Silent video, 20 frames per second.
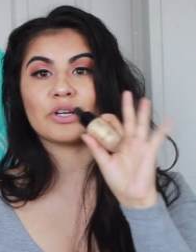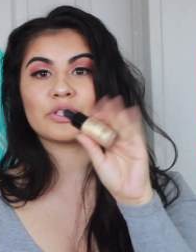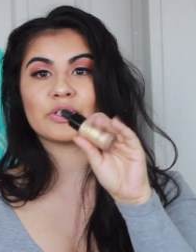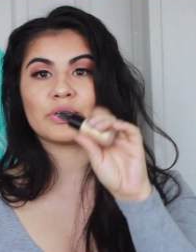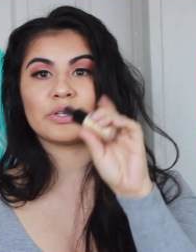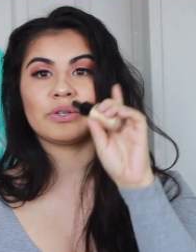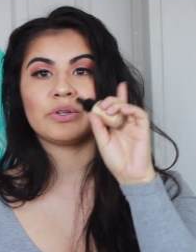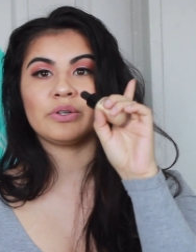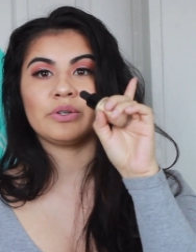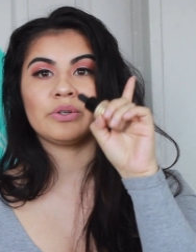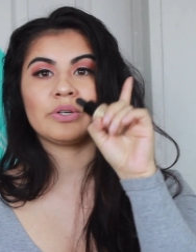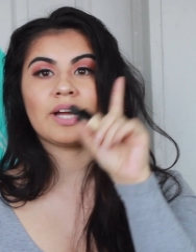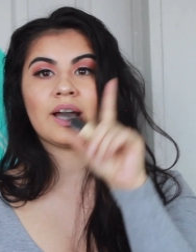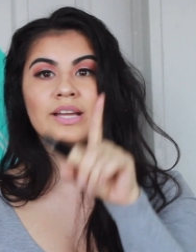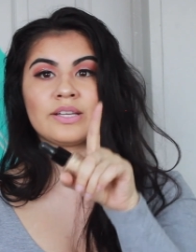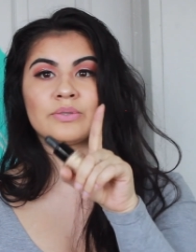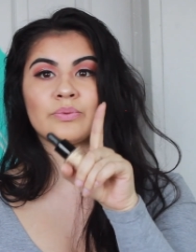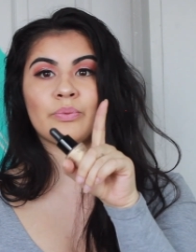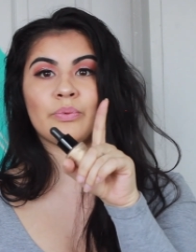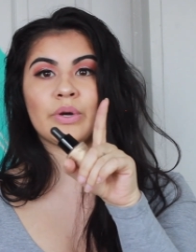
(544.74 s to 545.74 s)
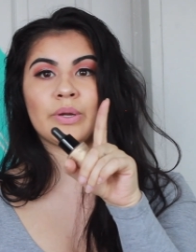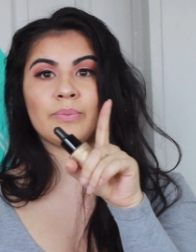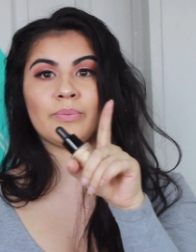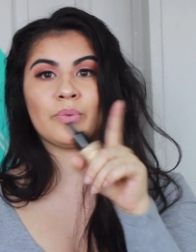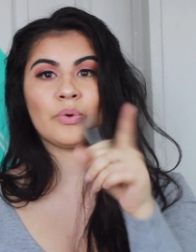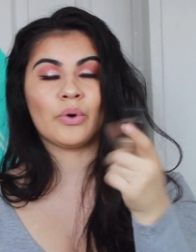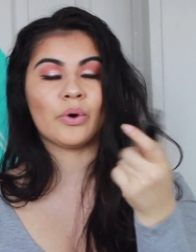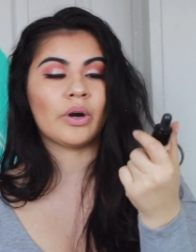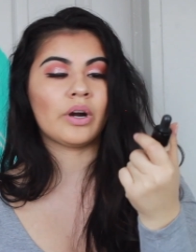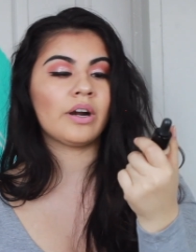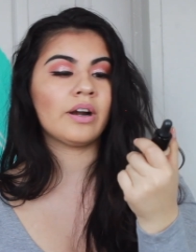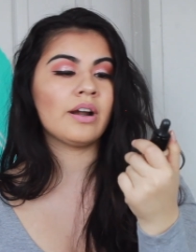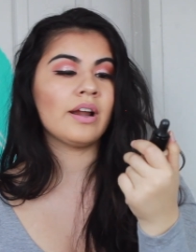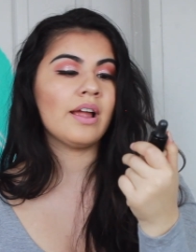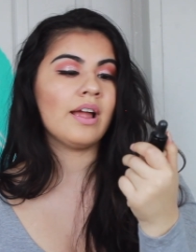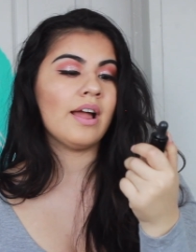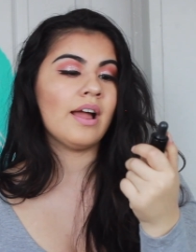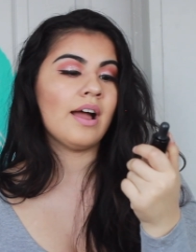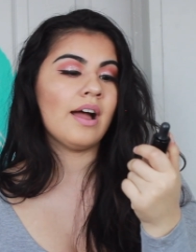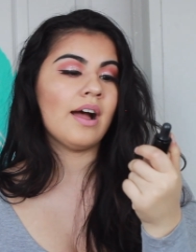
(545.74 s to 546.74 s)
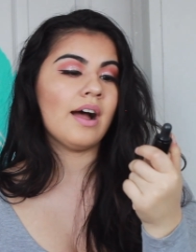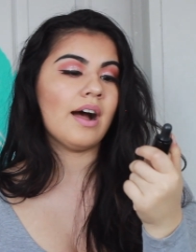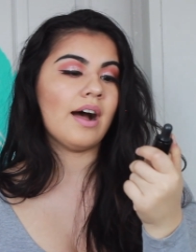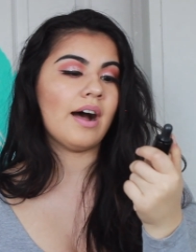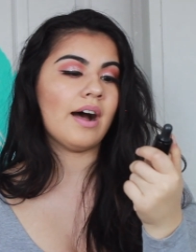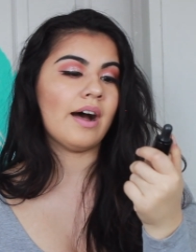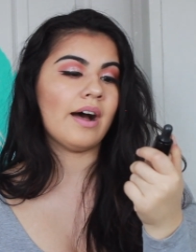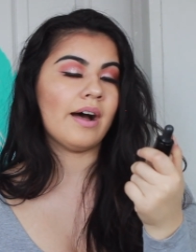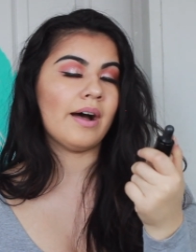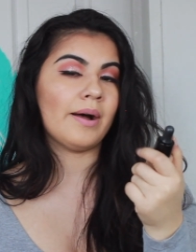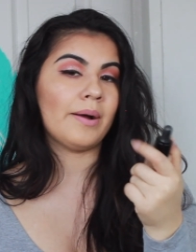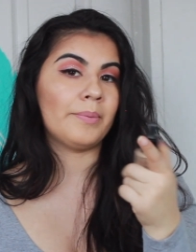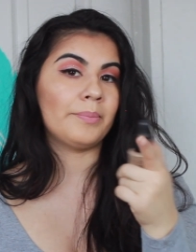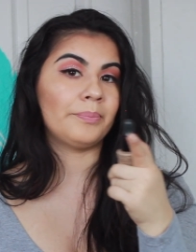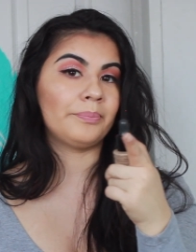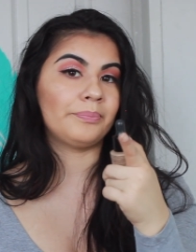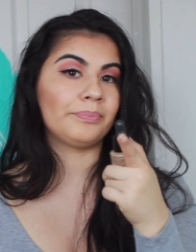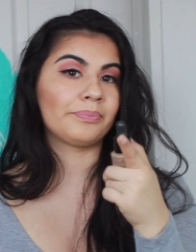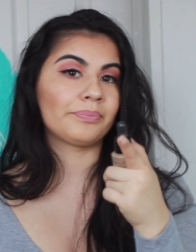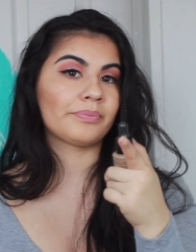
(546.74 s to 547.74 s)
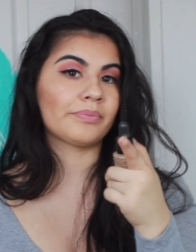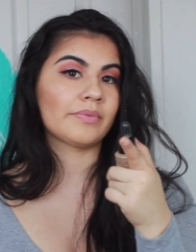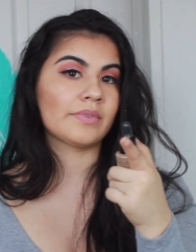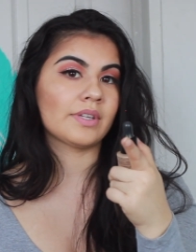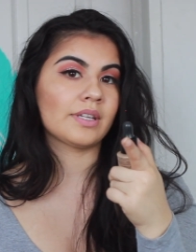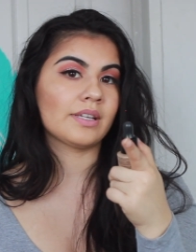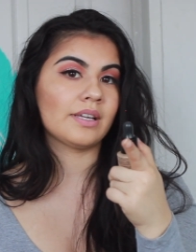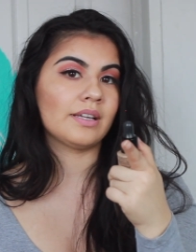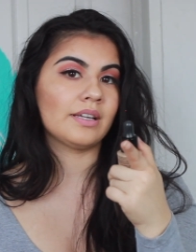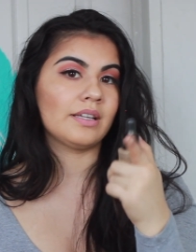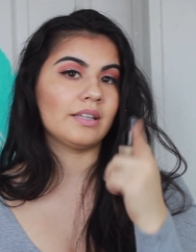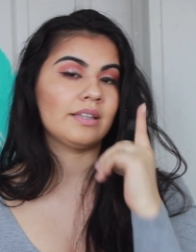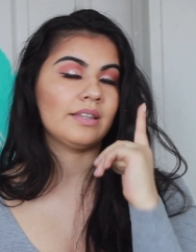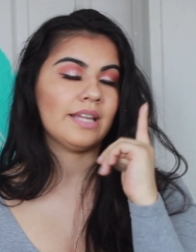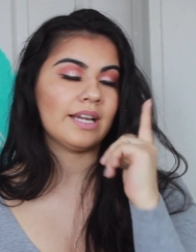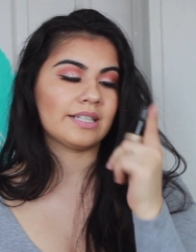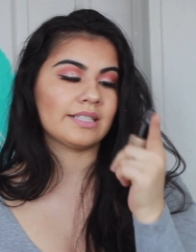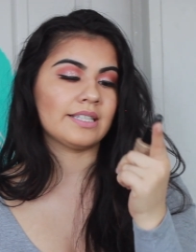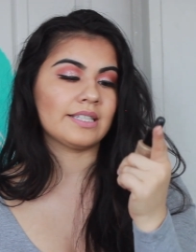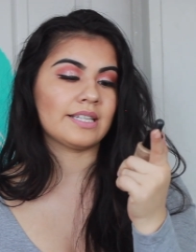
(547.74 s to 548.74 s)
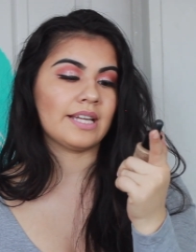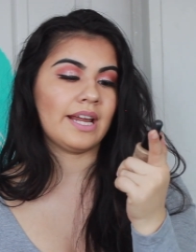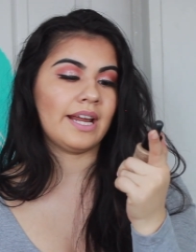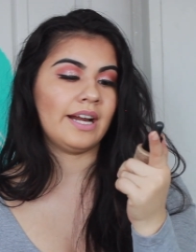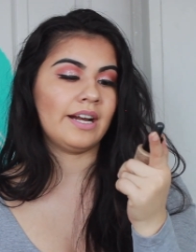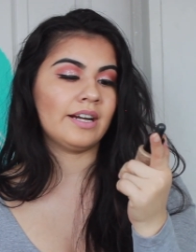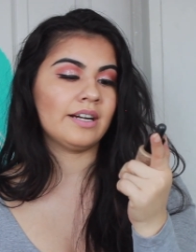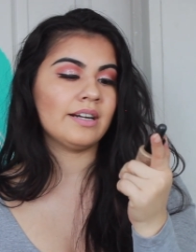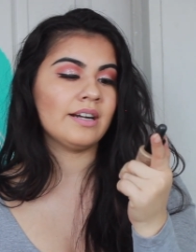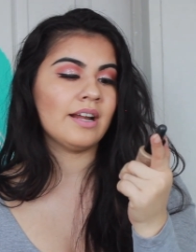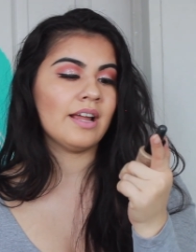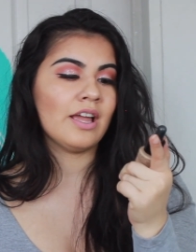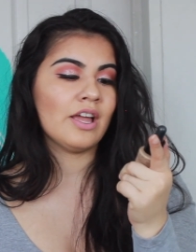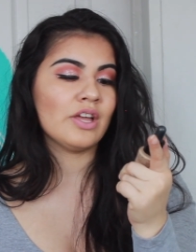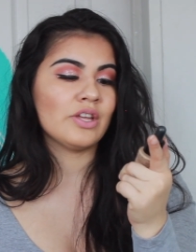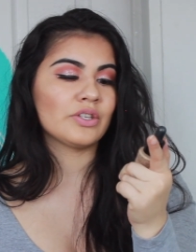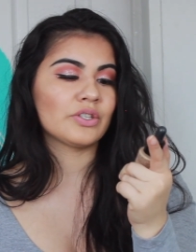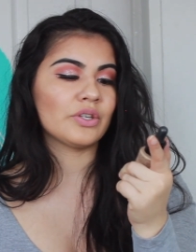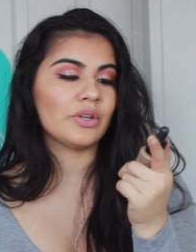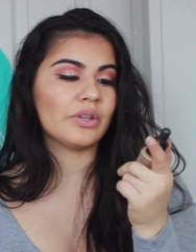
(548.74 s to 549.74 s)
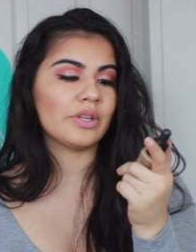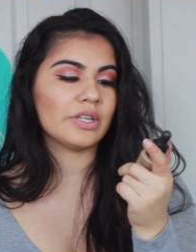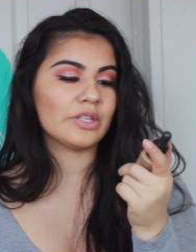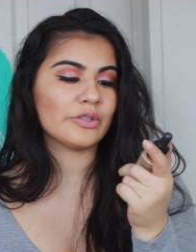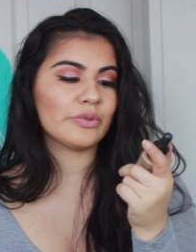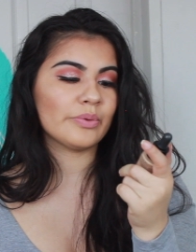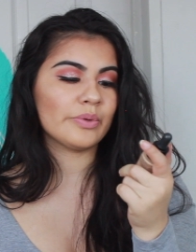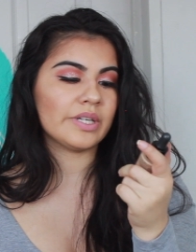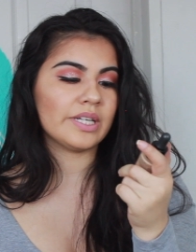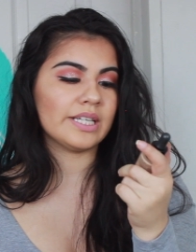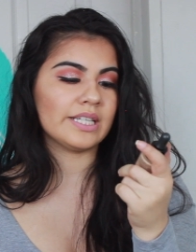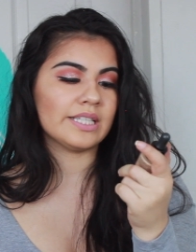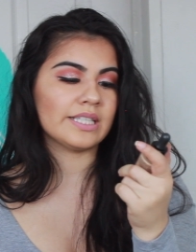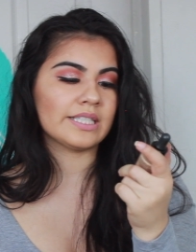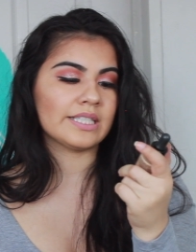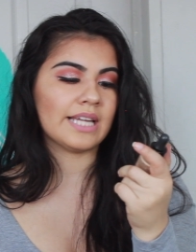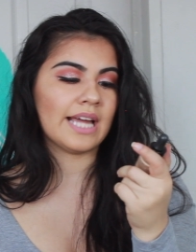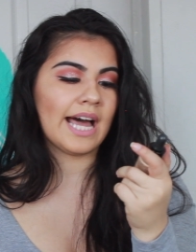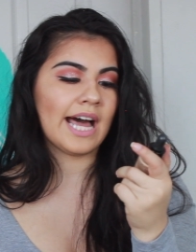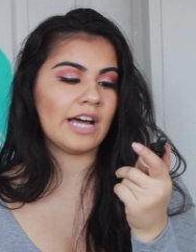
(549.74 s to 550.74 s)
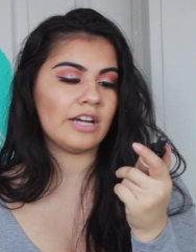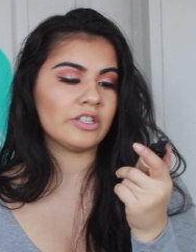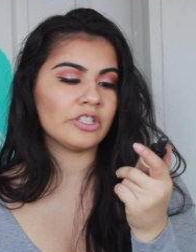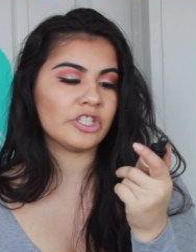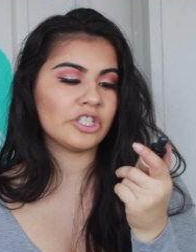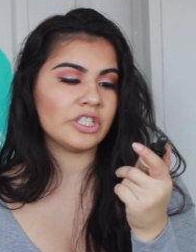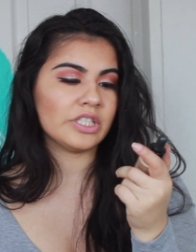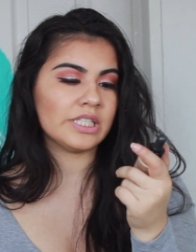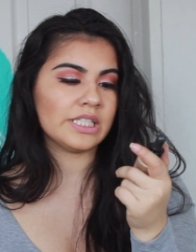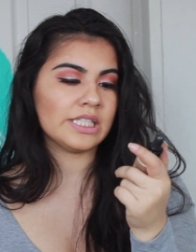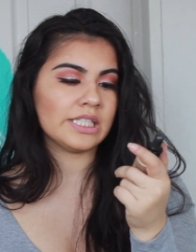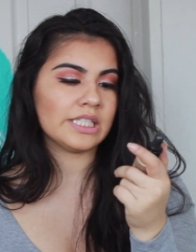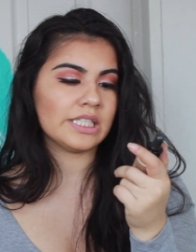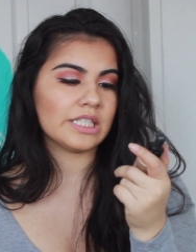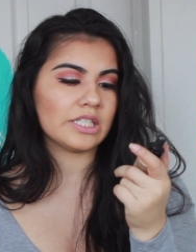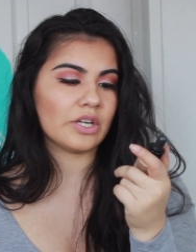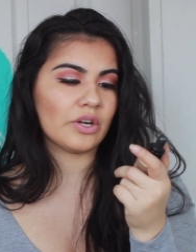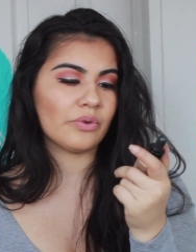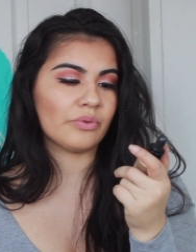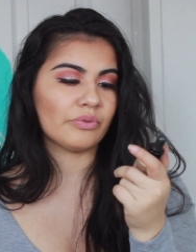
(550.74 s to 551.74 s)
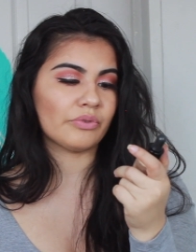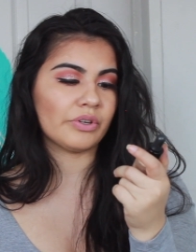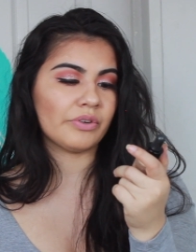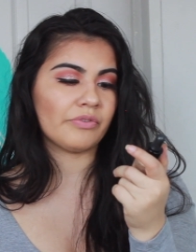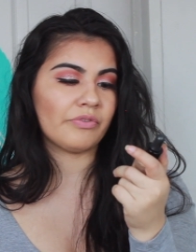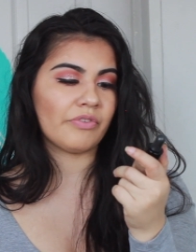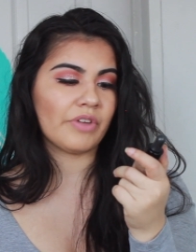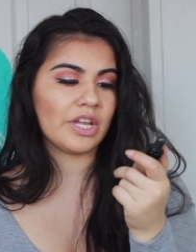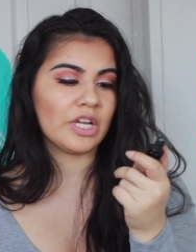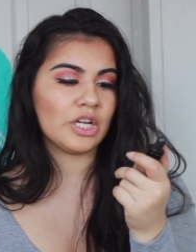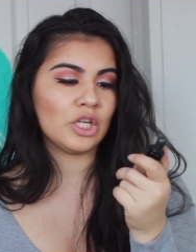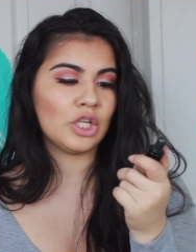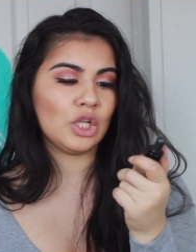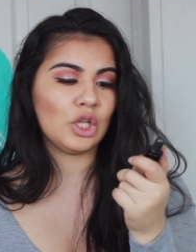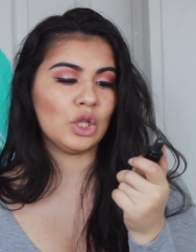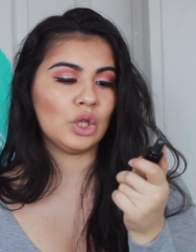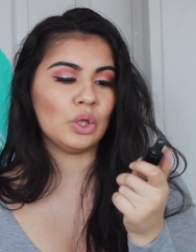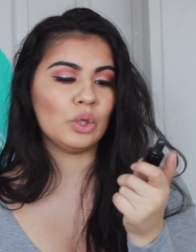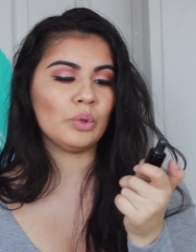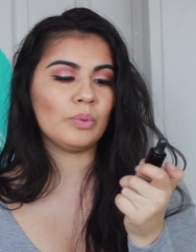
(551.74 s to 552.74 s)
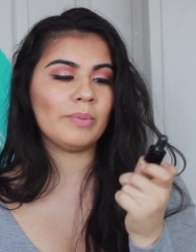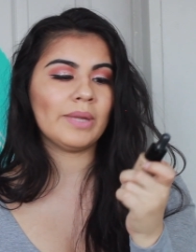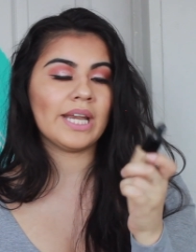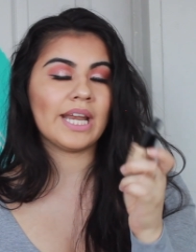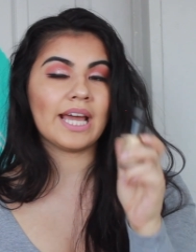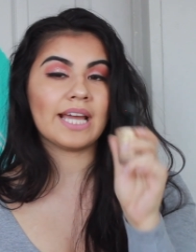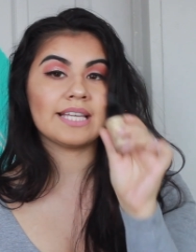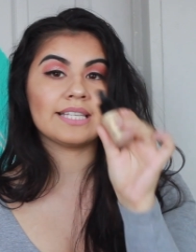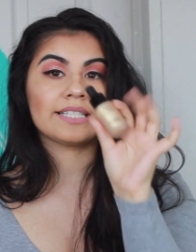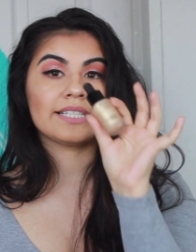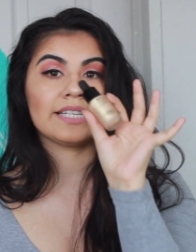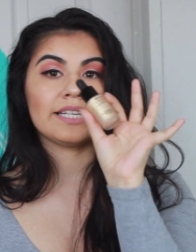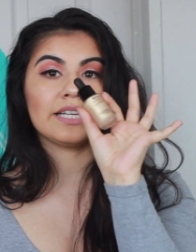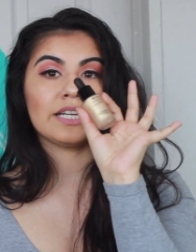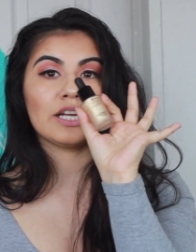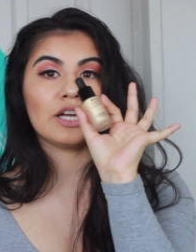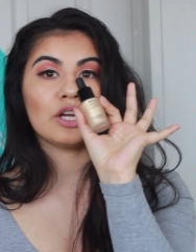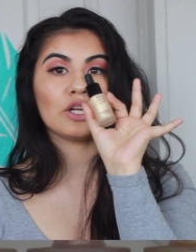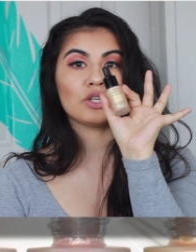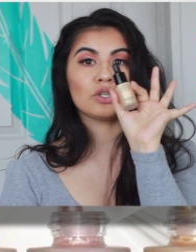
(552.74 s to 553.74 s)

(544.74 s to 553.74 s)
I show you guys one more. Nexxus hair. So this one is the Algenist Reveal Luminizing